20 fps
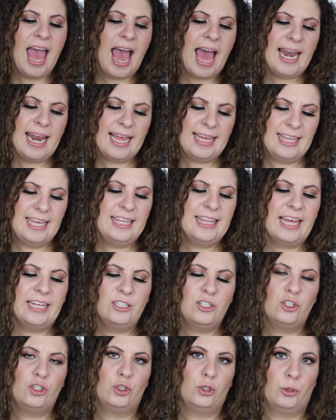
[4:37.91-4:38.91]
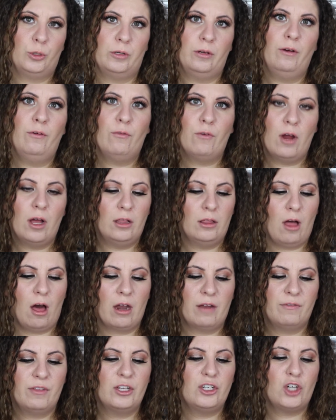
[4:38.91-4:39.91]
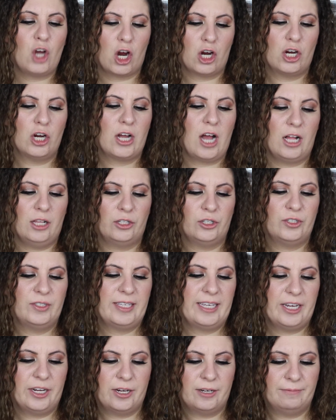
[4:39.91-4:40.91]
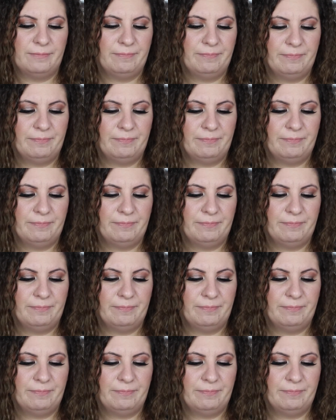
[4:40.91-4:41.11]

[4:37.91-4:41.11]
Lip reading: And I think that's true for a lot of the darker colors here.